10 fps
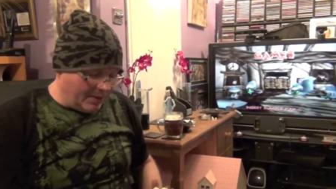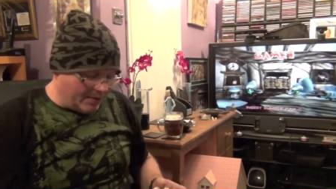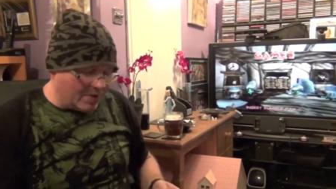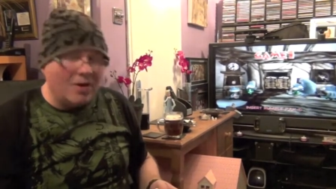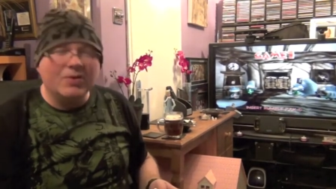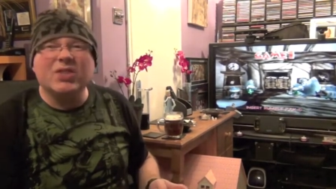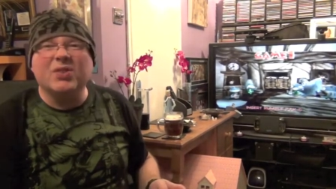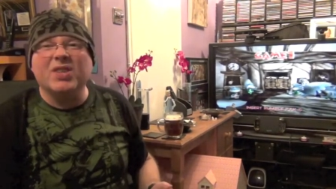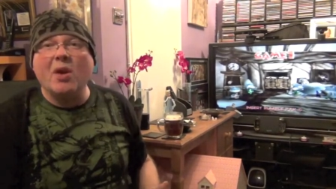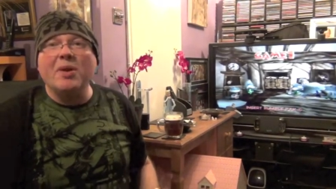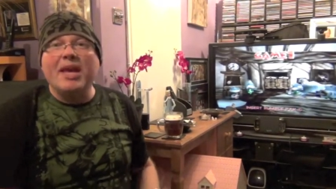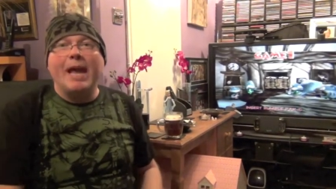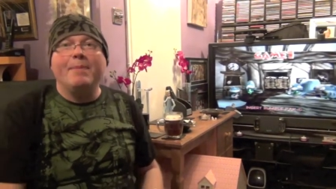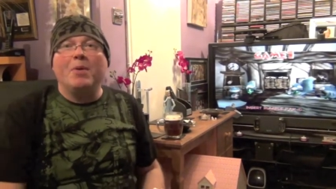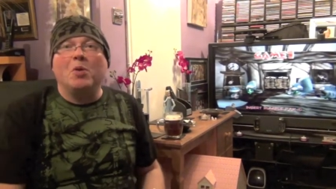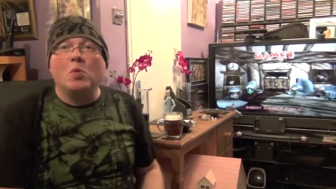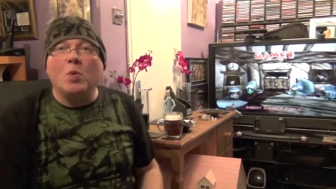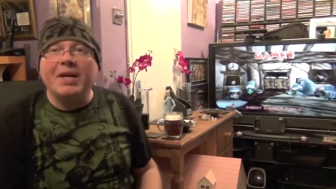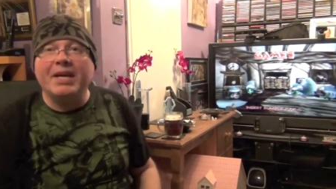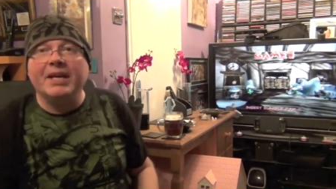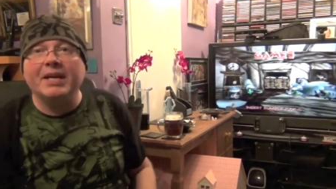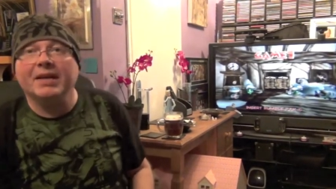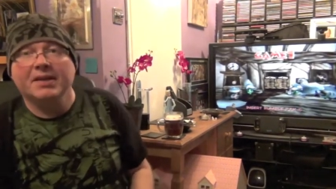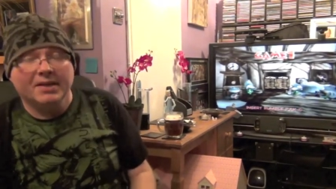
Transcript: terms of consoles, it only came out on a Wii.